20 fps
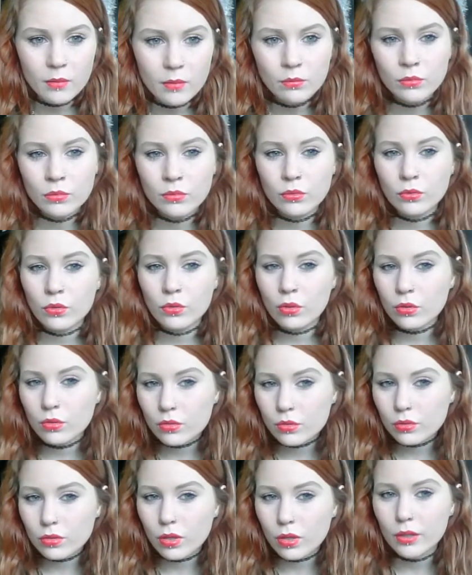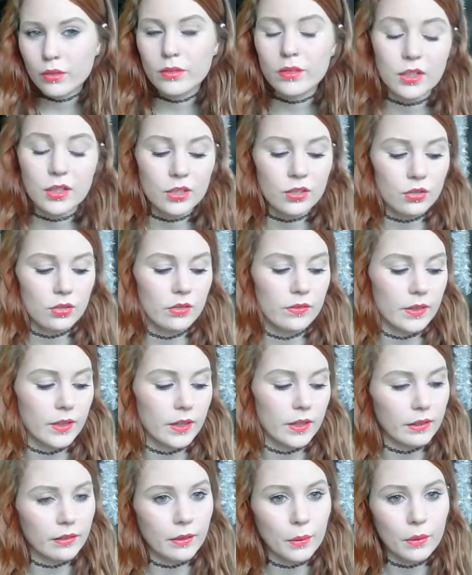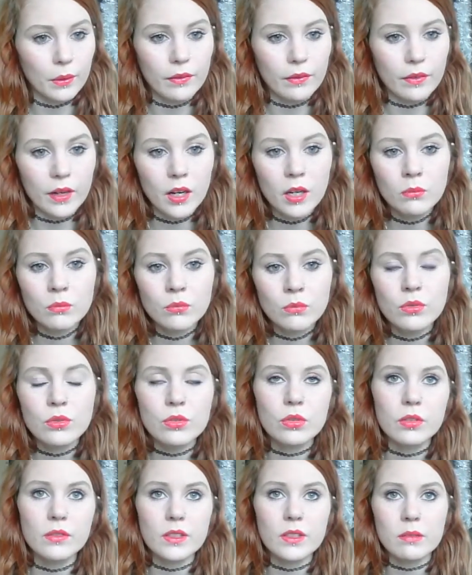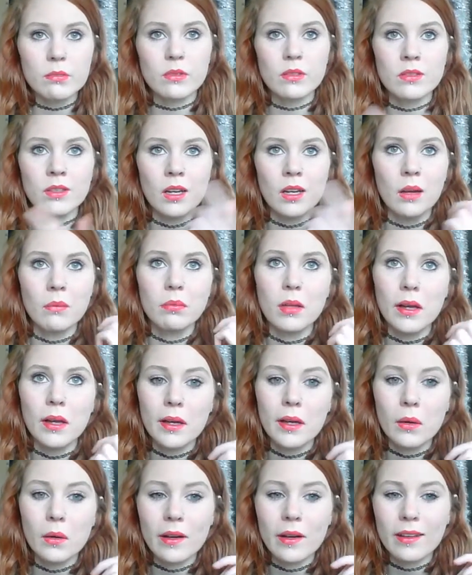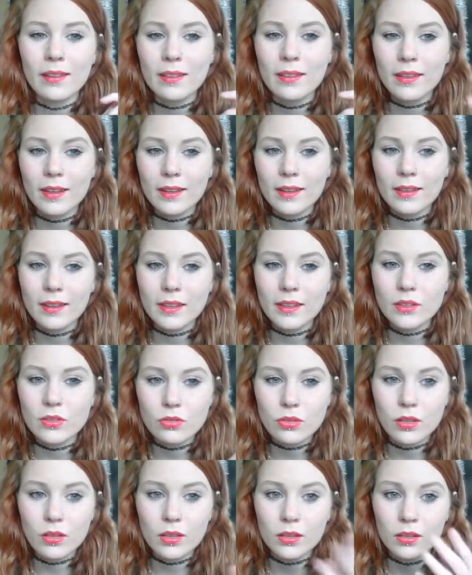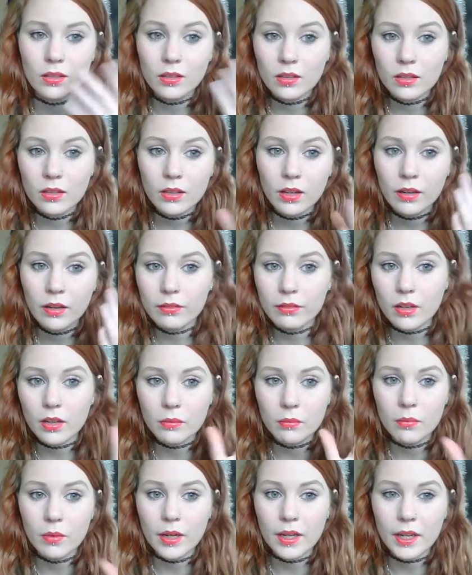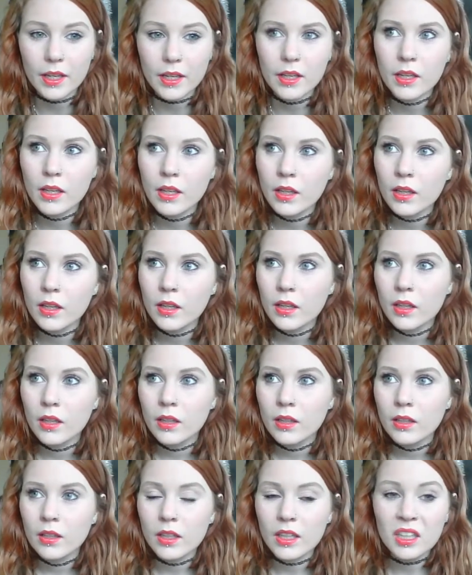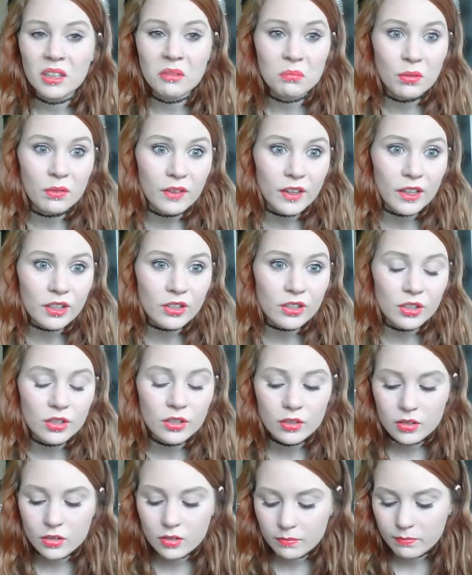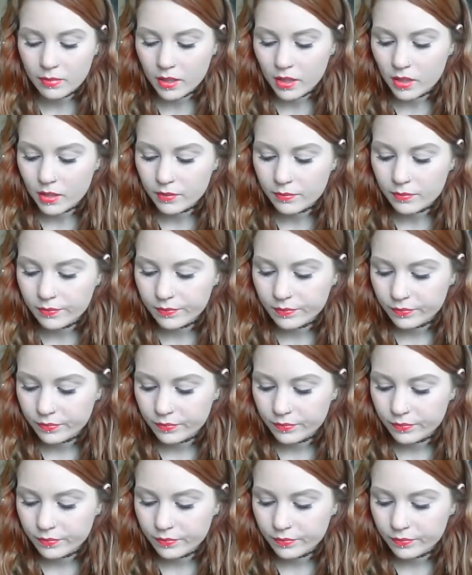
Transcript: I'm not totally sure if I agree with that. I'm not sure if it's because I apply it quite thickly to try and cover up my imperfections, but